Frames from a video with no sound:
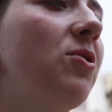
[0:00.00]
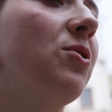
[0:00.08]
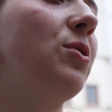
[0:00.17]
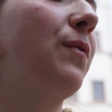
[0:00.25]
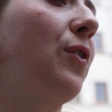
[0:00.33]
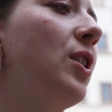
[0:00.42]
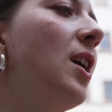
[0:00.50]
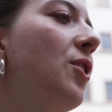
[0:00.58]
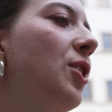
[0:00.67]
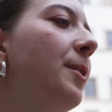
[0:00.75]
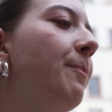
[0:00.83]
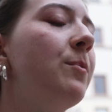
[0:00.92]
old for
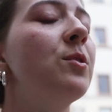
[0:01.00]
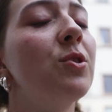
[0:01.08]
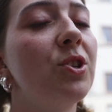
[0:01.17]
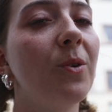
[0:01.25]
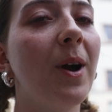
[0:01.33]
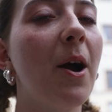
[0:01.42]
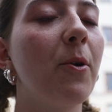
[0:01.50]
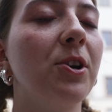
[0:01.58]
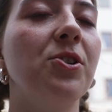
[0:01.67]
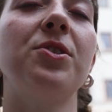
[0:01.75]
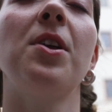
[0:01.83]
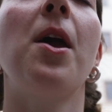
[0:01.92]
another two
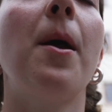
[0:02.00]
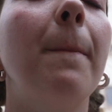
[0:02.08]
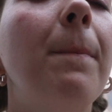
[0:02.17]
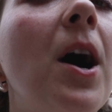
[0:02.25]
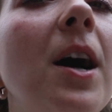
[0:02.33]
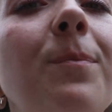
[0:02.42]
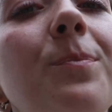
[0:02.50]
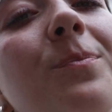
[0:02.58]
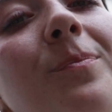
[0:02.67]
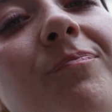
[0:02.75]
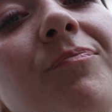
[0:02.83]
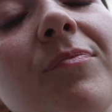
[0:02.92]
hours, but
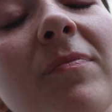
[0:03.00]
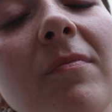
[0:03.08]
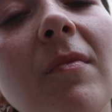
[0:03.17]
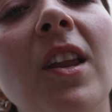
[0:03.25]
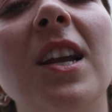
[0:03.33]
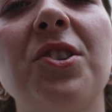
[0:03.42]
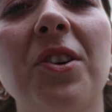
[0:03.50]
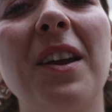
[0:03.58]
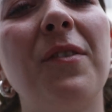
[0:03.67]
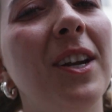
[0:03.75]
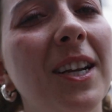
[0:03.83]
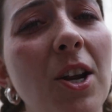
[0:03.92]
it's
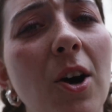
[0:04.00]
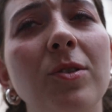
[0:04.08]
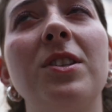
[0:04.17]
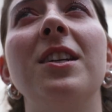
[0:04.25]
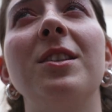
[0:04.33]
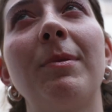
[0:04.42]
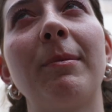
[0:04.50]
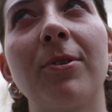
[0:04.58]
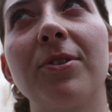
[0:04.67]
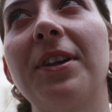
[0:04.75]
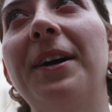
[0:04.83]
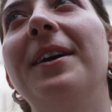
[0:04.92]
okay. If you didn't know, today's my
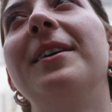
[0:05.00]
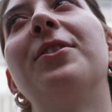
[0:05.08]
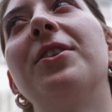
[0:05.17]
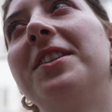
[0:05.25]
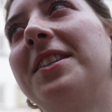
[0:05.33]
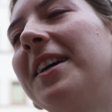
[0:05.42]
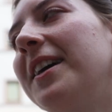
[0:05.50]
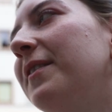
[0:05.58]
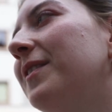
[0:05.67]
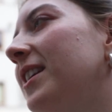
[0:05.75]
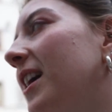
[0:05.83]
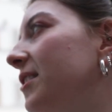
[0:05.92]
birthday. Great day,
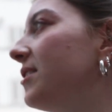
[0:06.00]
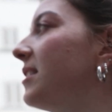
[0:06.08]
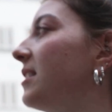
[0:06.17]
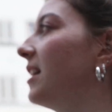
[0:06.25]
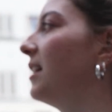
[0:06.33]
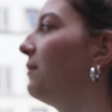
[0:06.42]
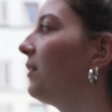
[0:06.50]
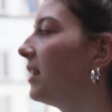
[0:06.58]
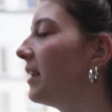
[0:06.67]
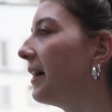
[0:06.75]
fantastic day, fun